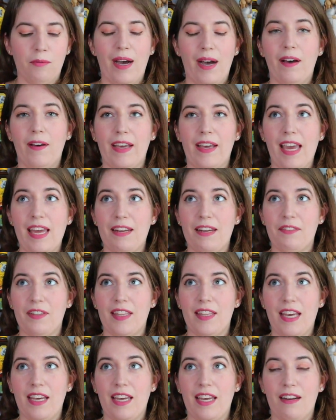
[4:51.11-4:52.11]
wow, I can't even
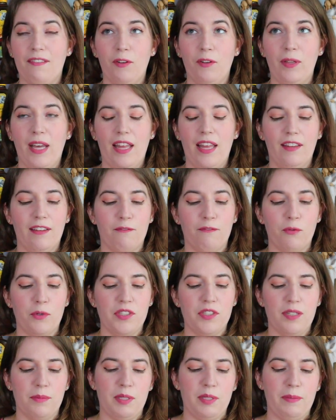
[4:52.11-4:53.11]
think, and I've only had like 4
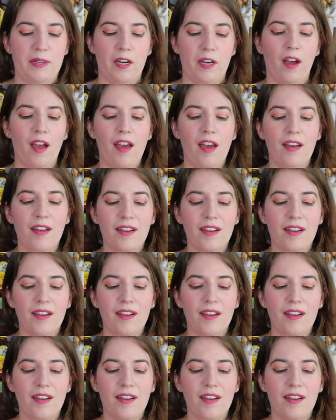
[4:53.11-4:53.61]
sips of beer.